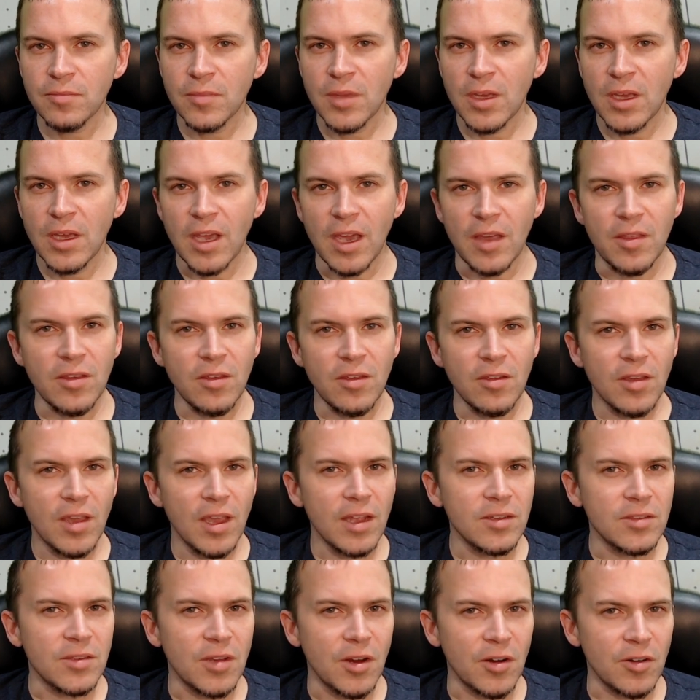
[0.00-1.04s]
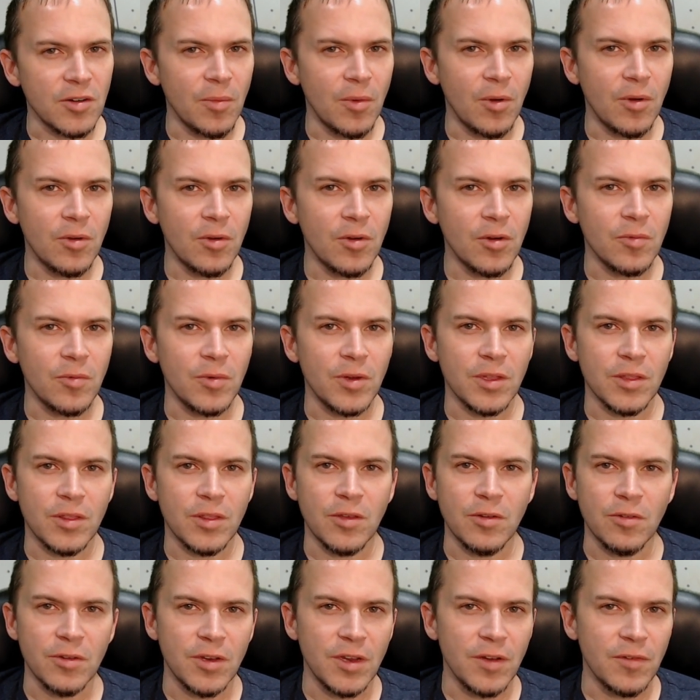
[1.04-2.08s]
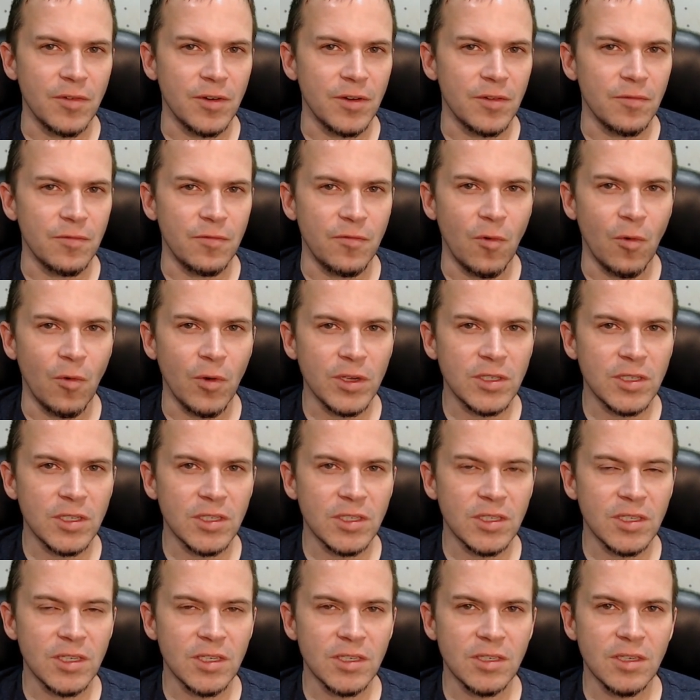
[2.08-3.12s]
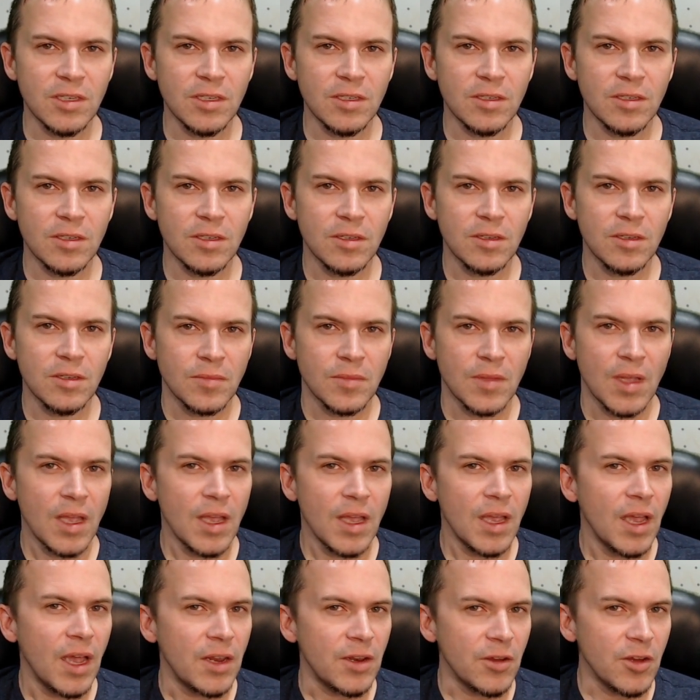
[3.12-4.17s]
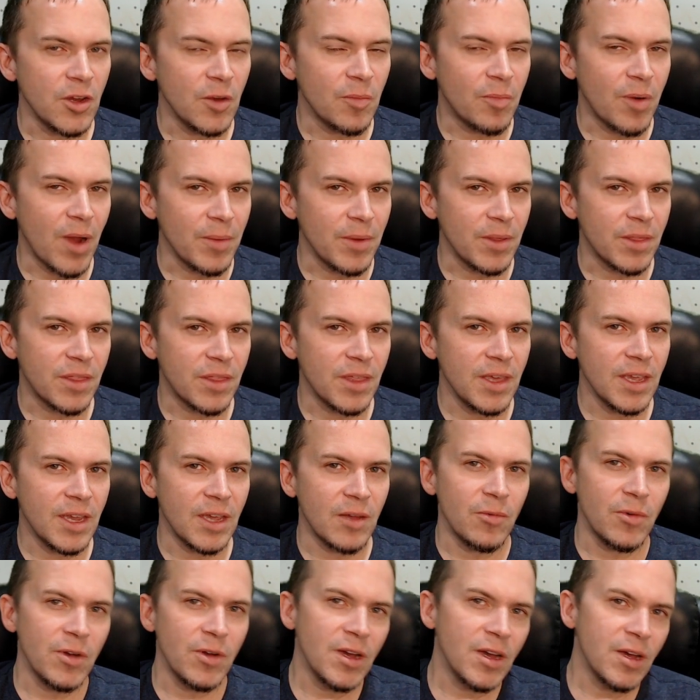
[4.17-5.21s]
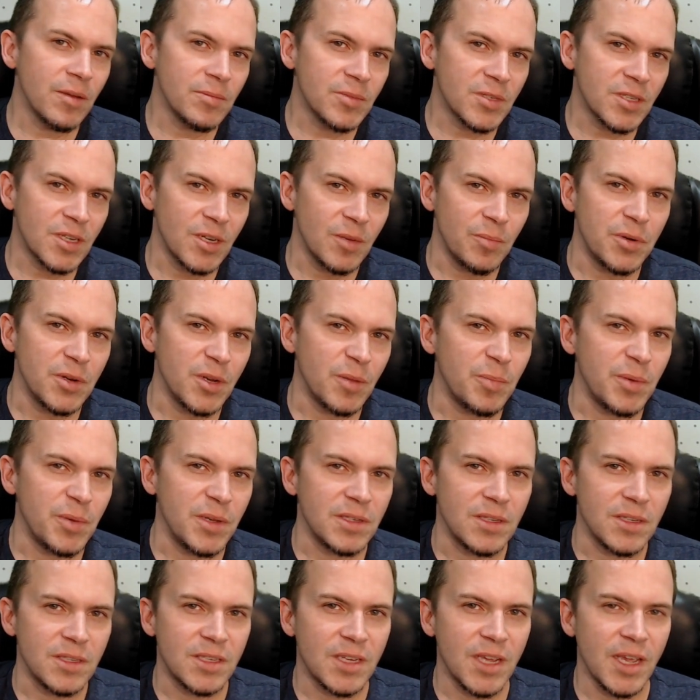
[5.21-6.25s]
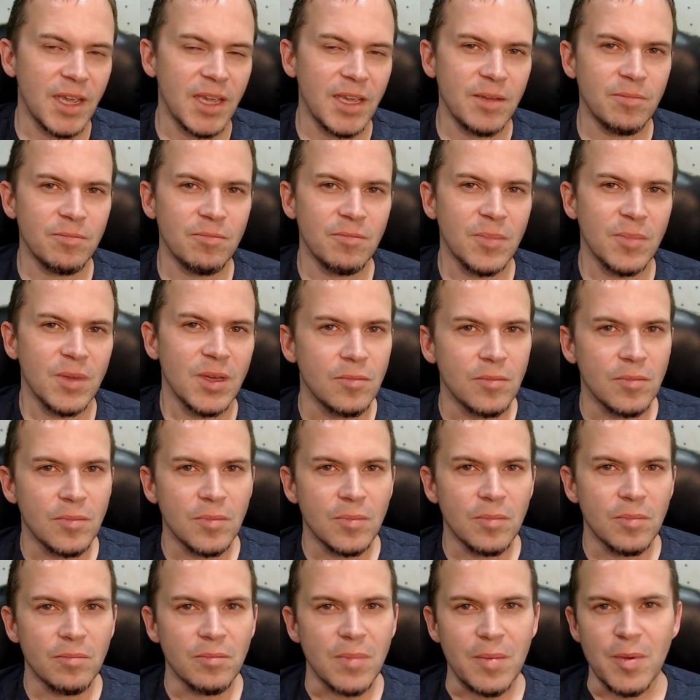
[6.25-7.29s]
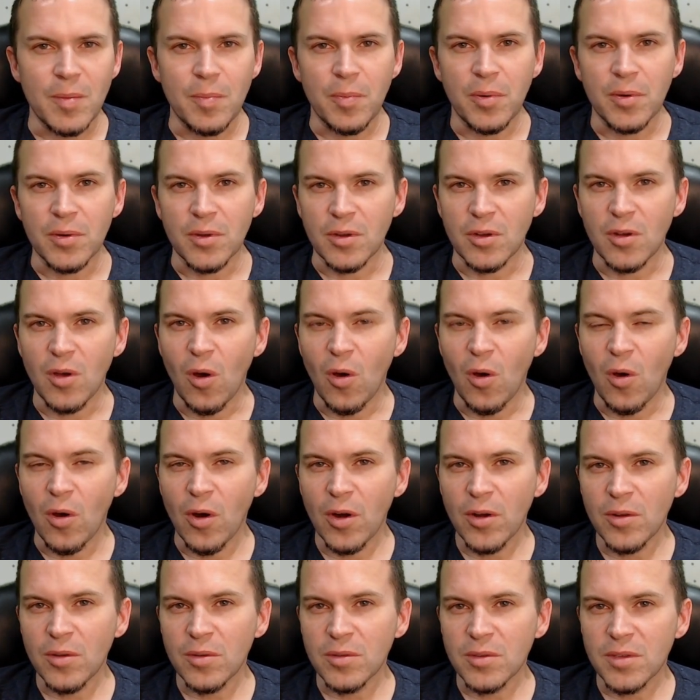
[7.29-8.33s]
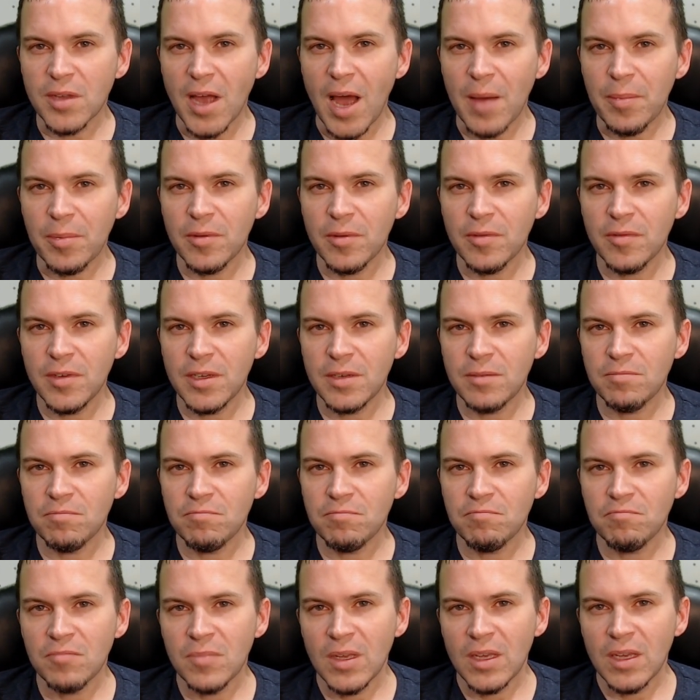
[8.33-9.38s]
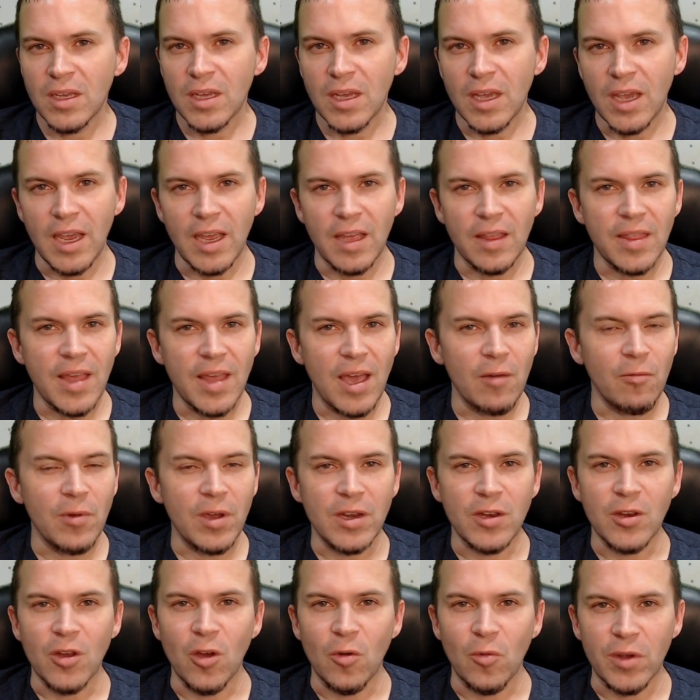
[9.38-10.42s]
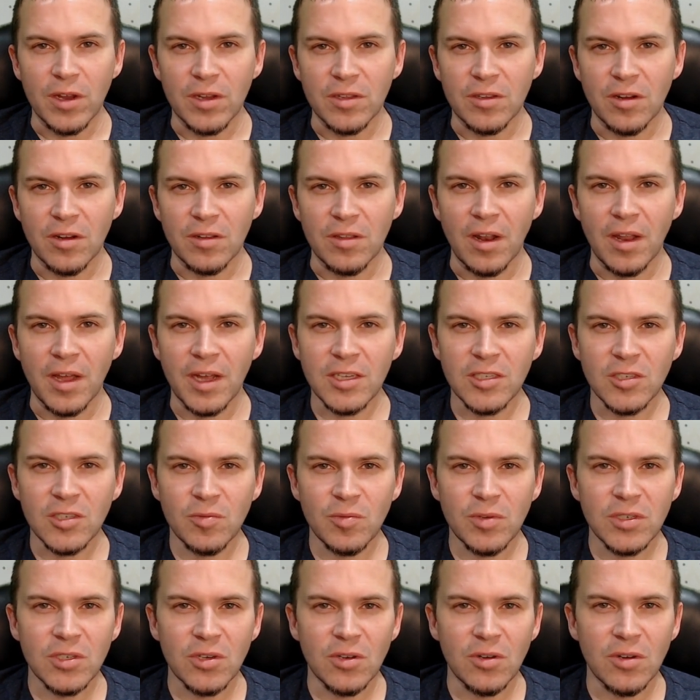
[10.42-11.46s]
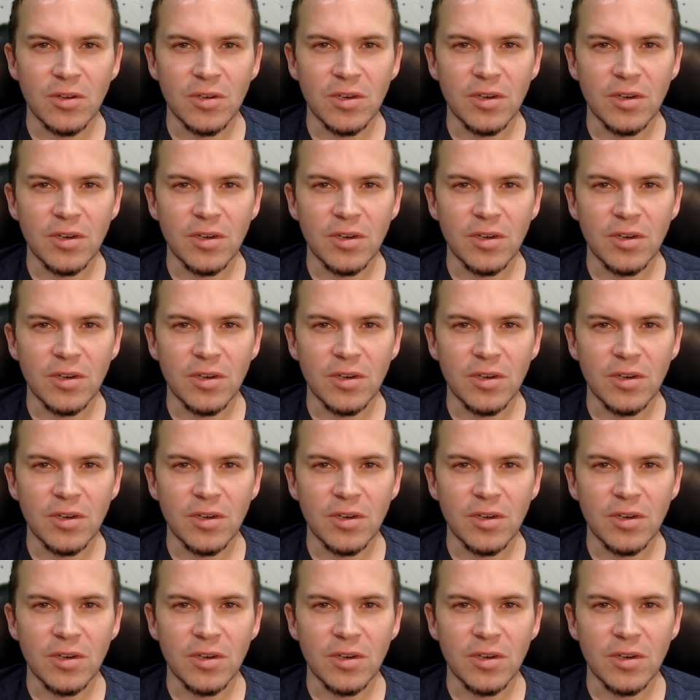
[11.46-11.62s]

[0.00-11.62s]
and then you can't turn them on with your different voice assistant. I know you're probably thinking, well, I'm just going to put a piece of tape, maybe put a guard on top of it, and that way no one can turn the light switch on and